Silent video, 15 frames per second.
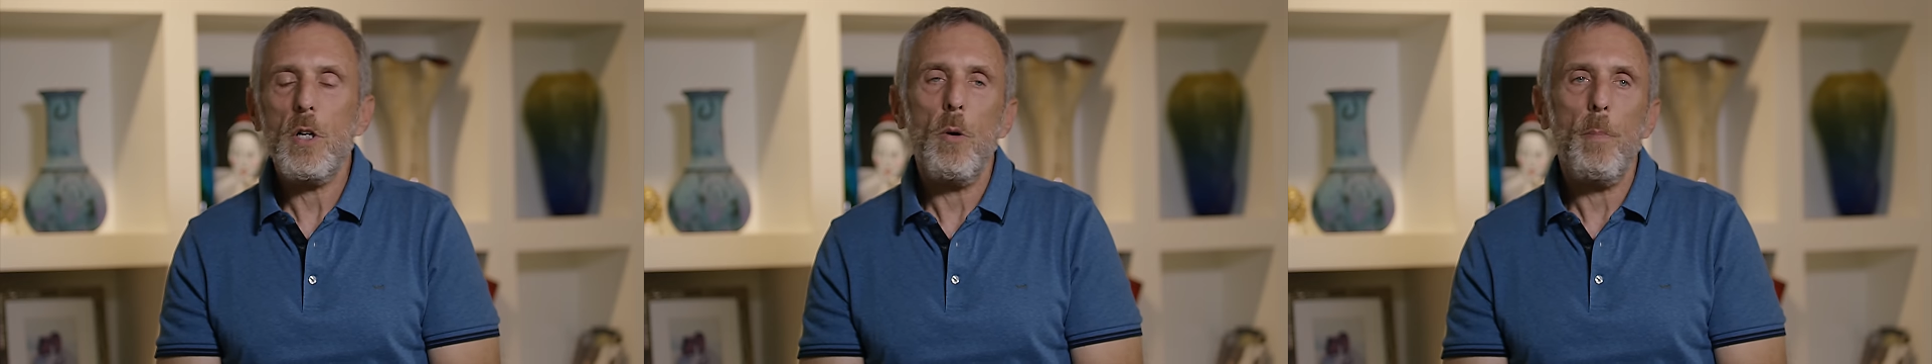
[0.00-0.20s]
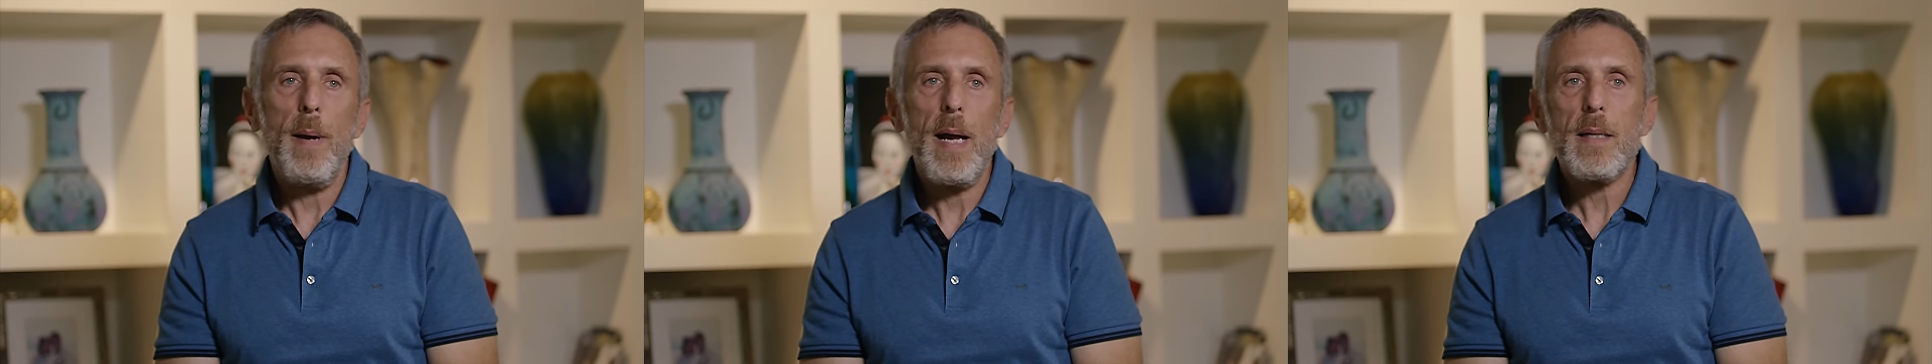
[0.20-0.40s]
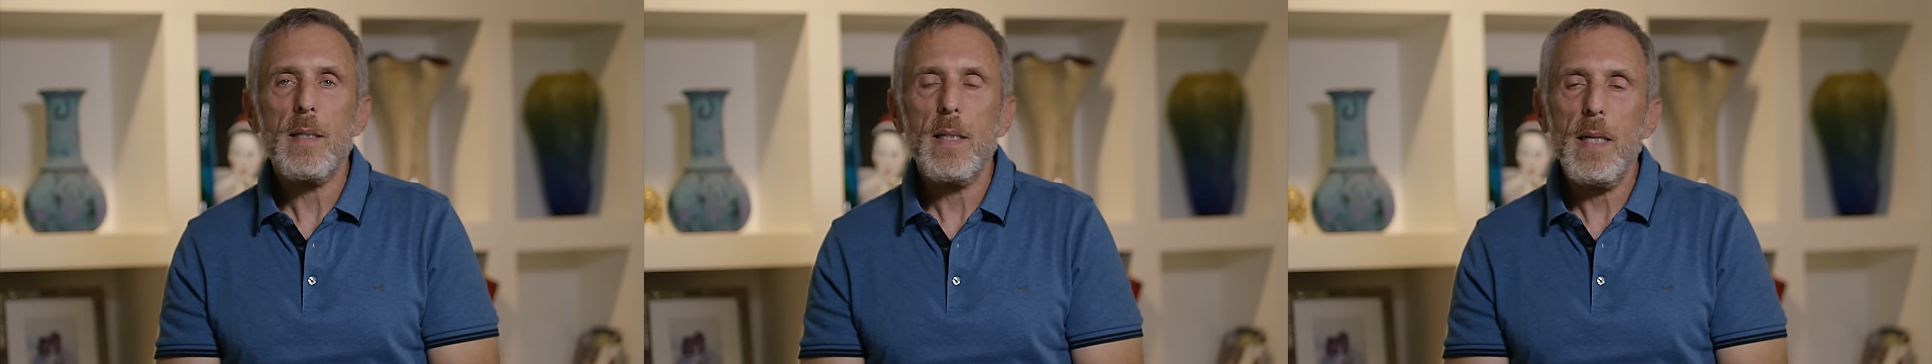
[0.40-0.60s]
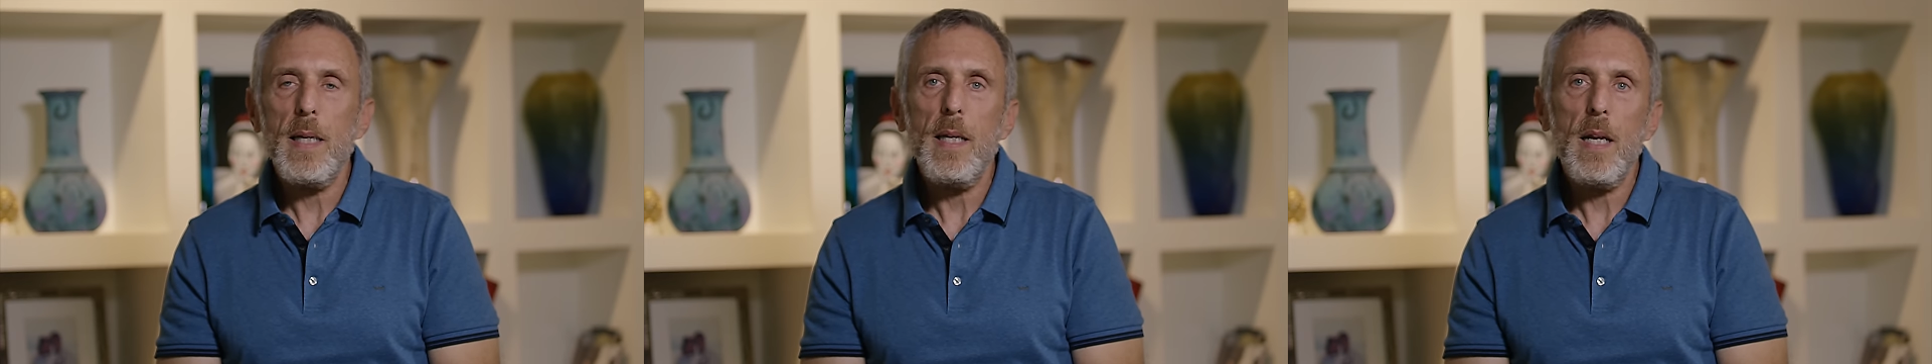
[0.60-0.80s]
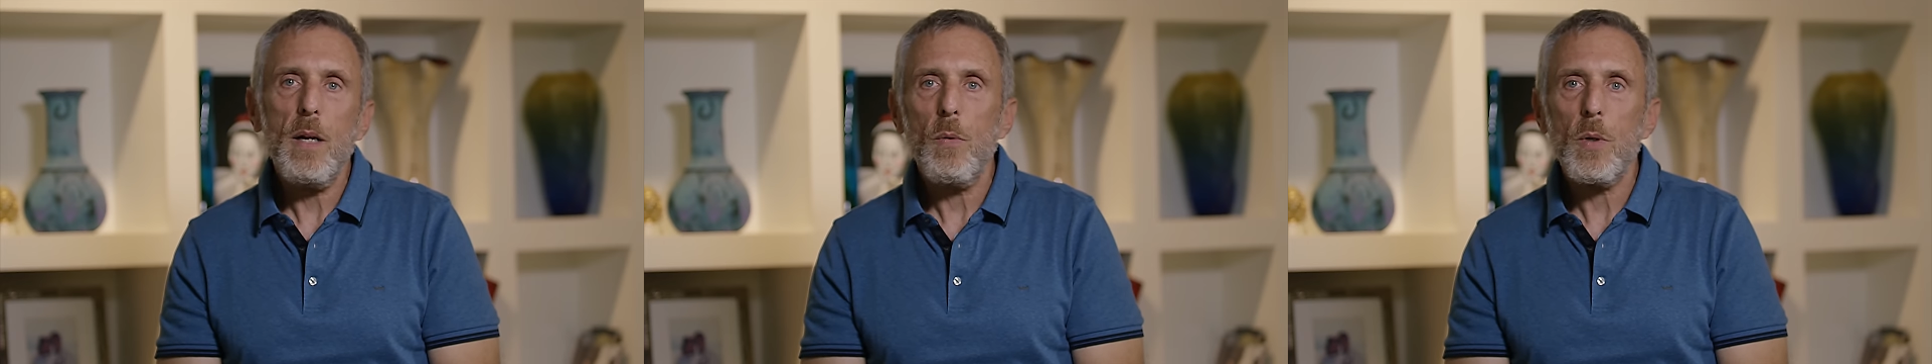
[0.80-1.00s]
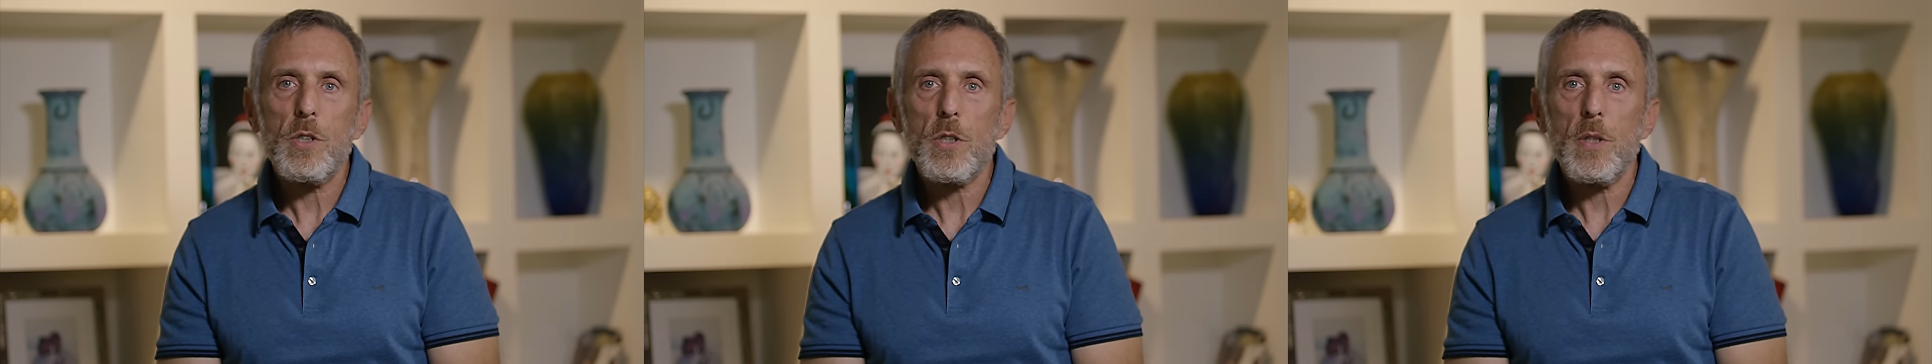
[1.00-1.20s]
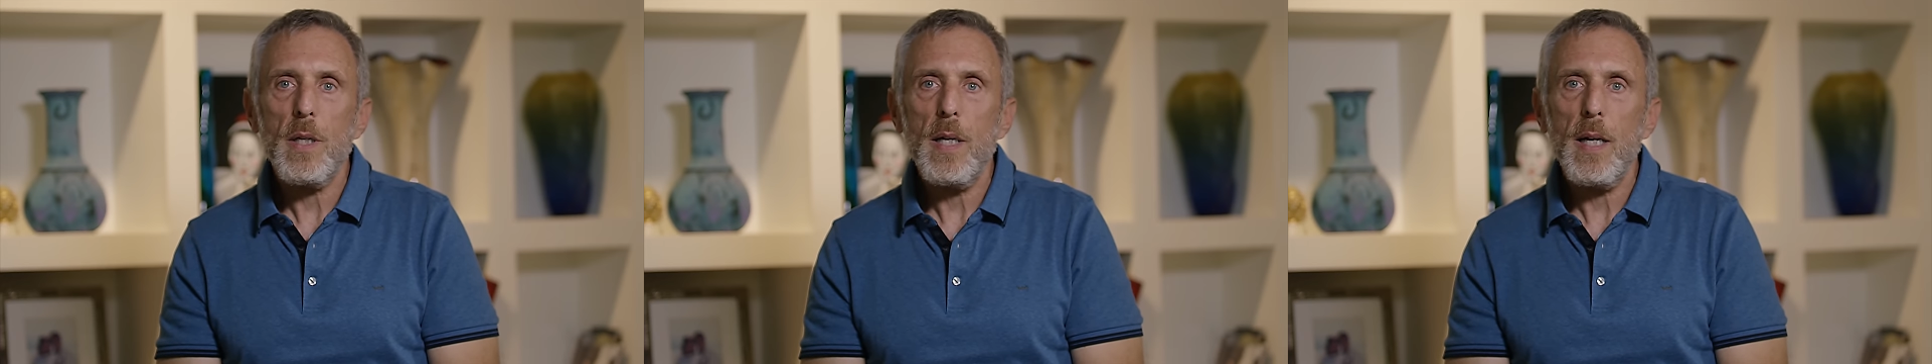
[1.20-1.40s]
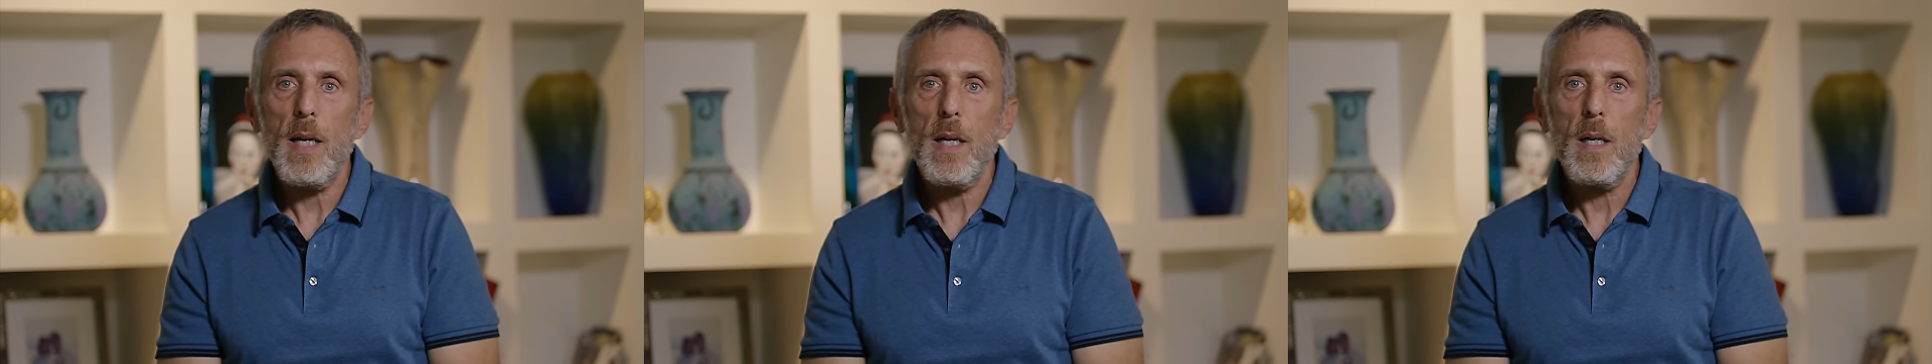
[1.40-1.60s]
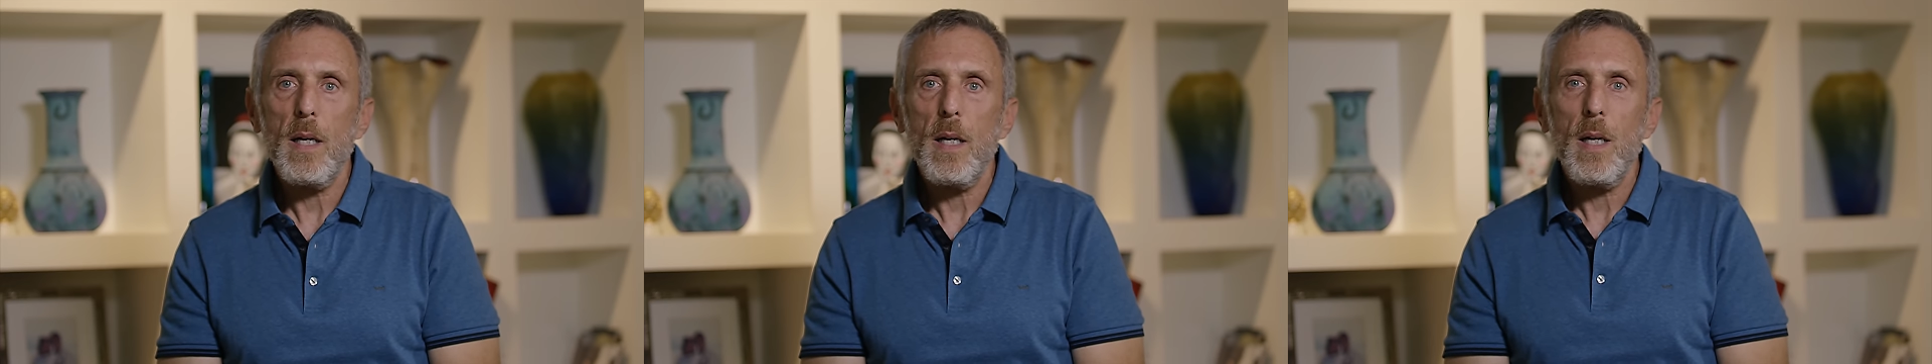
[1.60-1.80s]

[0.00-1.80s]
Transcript: go back to eating what you're eating,